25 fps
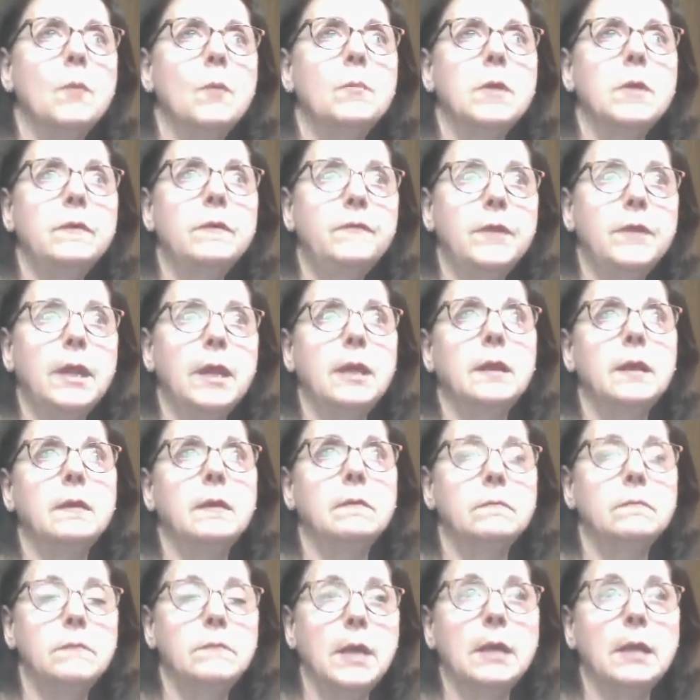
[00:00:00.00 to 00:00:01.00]
If
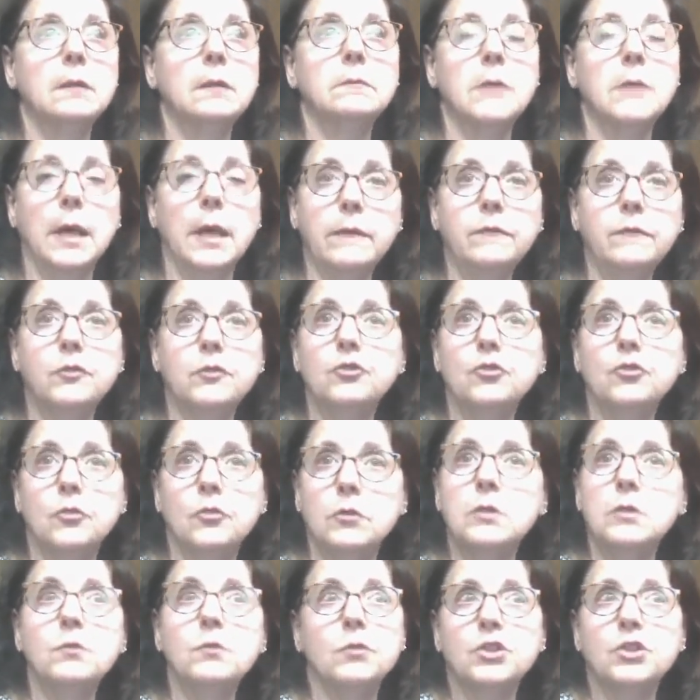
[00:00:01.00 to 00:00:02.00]
they get life
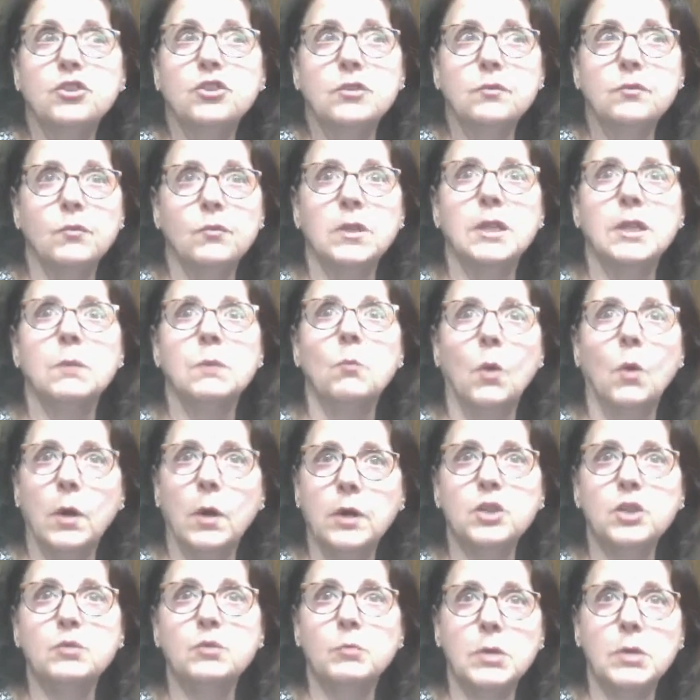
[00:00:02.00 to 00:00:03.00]
insurance, which is really
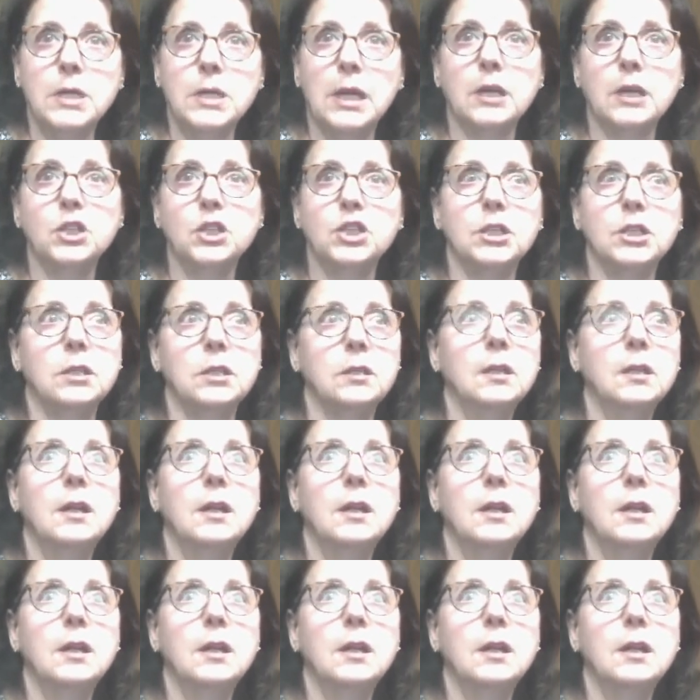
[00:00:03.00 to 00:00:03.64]
mortgage protection.